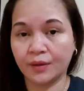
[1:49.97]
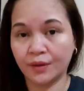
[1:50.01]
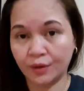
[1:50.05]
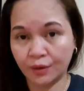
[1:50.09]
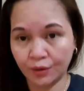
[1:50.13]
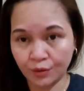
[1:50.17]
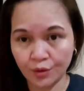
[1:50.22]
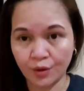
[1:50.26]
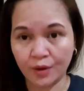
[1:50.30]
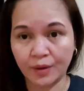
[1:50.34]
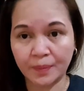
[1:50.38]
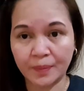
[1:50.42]

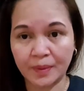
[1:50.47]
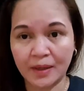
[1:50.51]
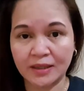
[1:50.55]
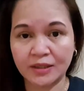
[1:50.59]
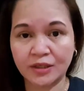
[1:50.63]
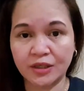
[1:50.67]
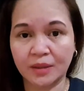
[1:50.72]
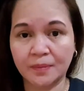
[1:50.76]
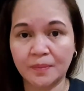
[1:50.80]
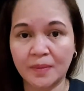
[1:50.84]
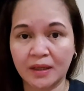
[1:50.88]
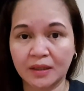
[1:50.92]
your
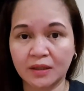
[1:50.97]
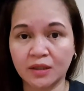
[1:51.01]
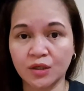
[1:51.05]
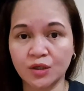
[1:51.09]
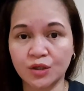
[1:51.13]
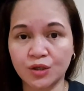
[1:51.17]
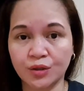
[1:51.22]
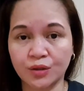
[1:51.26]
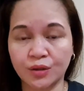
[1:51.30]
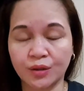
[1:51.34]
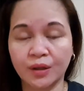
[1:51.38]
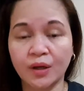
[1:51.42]
project
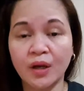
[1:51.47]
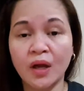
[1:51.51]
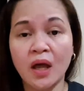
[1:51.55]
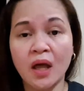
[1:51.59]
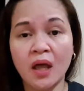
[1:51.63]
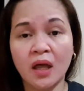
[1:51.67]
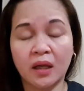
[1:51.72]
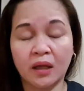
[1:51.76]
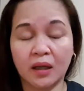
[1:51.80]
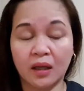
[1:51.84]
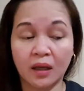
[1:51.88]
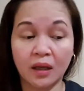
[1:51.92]
manager
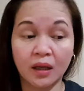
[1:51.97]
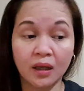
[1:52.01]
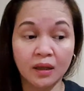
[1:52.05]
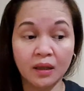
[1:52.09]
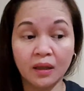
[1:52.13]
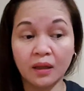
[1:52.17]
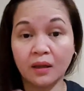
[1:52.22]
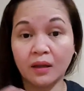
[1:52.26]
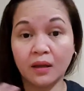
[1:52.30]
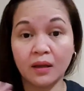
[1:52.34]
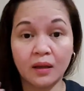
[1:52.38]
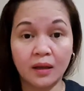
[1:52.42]

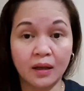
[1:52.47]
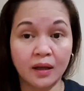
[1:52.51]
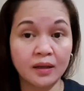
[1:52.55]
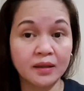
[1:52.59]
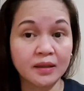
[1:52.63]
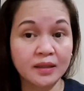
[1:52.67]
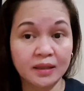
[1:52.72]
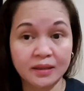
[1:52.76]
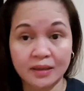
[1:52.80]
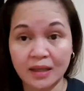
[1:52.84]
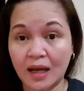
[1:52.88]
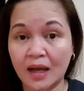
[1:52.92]
in
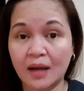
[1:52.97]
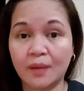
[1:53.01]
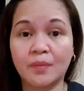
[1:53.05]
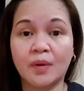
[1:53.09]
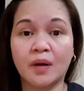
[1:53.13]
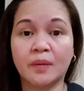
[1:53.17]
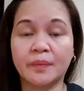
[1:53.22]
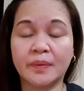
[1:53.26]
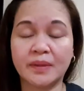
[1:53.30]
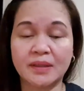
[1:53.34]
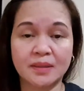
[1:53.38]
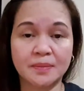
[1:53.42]
the time
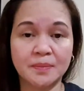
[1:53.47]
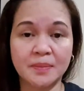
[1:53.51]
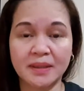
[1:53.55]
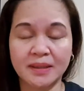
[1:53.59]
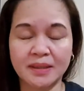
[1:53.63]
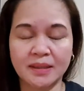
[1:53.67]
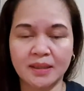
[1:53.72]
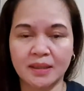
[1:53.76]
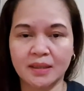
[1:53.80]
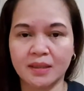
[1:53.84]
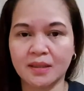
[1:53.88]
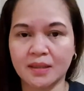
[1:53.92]
of his
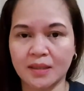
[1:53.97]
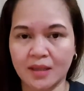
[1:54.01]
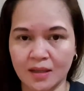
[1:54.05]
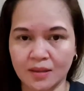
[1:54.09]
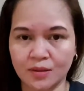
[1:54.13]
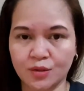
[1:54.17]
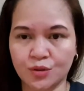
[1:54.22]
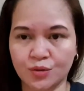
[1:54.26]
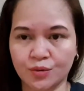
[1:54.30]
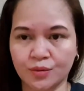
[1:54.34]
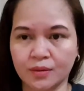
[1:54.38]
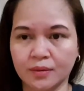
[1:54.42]
busy
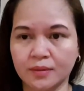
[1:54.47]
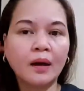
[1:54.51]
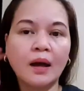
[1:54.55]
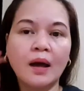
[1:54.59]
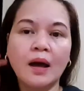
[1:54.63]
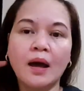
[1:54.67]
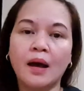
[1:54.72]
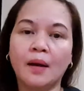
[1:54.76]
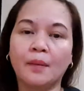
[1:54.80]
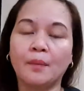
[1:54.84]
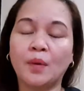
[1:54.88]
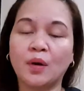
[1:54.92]
schedule.
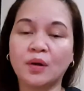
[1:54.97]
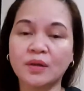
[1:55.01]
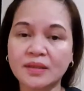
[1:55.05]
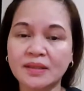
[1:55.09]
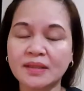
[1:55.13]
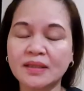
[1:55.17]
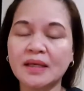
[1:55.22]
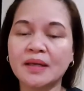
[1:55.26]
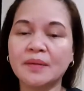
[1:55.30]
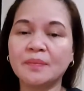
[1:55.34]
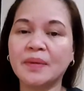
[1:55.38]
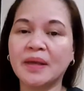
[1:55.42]

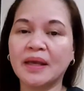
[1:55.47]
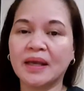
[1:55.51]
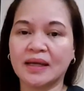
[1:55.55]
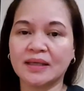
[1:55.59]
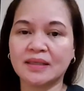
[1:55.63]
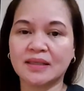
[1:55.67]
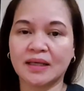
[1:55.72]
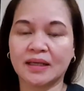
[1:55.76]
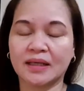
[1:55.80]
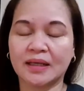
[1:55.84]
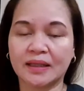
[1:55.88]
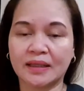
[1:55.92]
Mostly being a
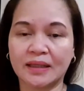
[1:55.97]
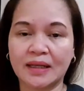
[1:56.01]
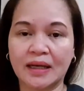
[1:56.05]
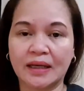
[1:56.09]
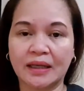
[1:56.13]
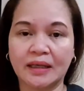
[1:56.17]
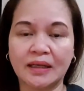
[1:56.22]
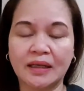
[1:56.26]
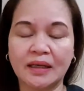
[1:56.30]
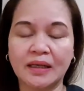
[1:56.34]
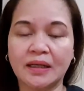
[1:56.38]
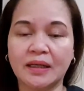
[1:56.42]

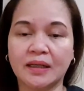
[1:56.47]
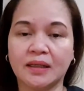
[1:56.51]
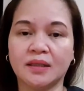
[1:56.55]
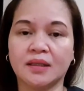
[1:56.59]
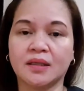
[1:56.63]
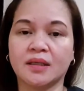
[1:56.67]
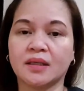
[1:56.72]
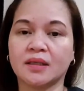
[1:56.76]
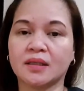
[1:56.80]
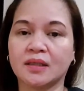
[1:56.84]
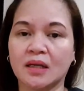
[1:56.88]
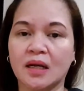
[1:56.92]
secretary
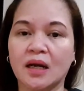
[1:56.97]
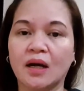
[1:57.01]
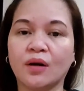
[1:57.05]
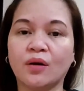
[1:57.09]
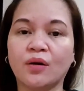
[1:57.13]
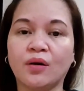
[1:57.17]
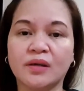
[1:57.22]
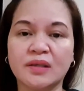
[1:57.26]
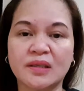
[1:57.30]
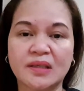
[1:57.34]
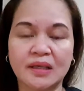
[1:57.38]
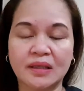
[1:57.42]
is
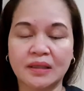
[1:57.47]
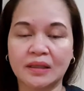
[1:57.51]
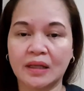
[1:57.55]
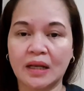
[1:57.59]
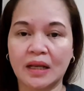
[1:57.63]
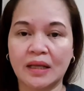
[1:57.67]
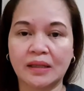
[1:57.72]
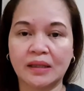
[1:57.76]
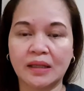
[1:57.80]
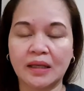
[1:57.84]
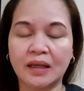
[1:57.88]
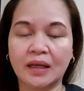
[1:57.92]

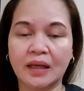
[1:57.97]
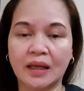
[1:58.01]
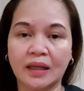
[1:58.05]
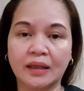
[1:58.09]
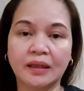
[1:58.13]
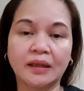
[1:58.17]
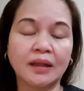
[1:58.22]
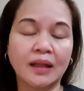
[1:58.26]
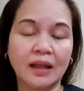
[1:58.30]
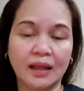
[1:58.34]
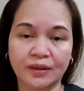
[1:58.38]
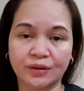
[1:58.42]
concentrating
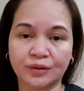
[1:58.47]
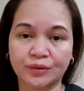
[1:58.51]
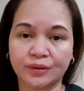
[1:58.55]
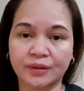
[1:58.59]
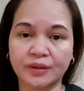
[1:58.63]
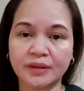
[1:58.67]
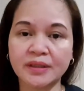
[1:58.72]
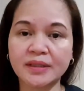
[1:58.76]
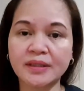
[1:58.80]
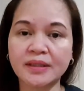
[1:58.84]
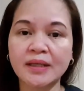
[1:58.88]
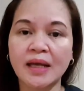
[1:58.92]
in
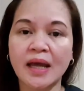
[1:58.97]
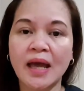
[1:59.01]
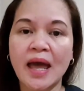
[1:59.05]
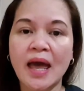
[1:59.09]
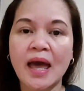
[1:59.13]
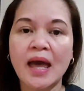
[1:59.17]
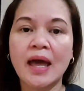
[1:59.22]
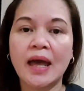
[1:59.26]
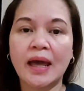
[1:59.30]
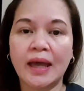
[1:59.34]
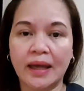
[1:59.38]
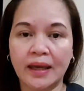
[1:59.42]
letters
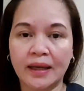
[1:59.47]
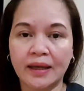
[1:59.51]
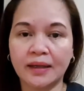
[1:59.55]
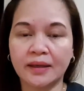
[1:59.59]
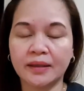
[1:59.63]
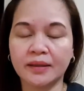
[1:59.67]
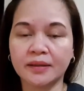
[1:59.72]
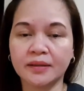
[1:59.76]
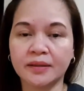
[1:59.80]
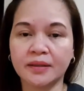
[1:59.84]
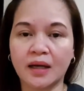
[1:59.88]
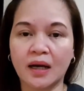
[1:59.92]

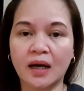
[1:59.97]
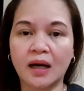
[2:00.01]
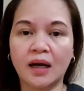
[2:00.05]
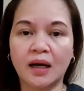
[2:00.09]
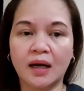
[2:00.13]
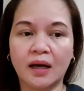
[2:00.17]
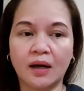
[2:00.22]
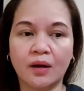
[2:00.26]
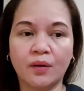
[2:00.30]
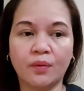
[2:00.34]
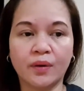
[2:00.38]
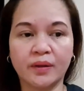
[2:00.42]
and
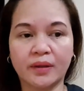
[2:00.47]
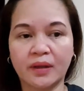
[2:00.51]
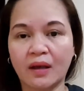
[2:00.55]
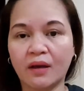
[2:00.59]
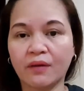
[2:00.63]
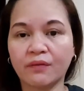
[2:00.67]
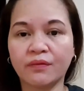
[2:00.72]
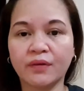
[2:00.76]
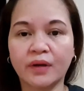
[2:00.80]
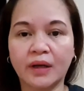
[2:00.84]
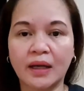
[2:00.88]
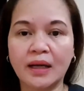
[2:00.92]

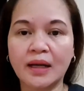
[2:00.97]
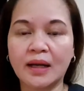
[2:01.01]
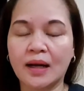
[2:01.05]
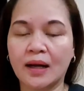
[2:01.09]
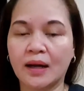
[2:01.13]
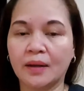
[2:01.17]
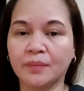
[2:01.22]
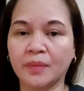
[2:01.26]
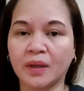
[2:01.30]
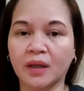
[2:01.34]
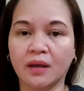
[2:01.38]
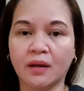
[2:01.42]
whatever
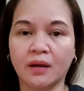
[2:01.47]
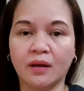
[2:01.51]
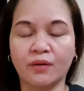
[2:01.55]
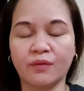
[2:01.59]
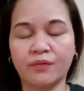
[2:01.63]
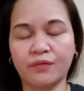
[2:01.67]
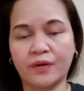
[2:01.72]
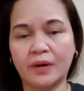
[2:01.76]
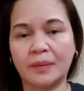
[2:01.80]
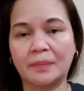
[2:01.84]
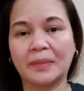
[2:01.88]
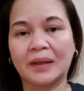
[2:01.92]
incoming
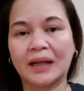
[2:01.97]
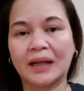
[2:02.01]
from